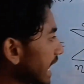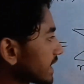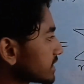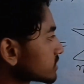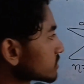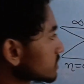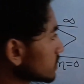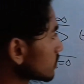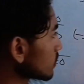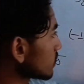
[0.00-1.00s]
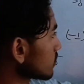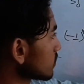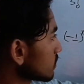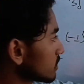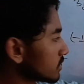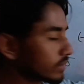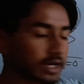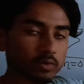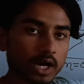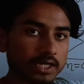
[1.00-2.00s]
n is 0, you
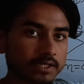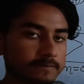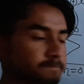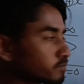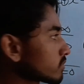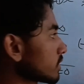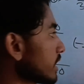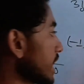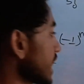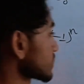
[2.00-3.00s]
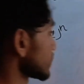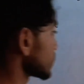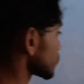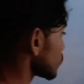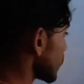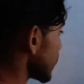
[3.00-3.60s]
get what? X raised to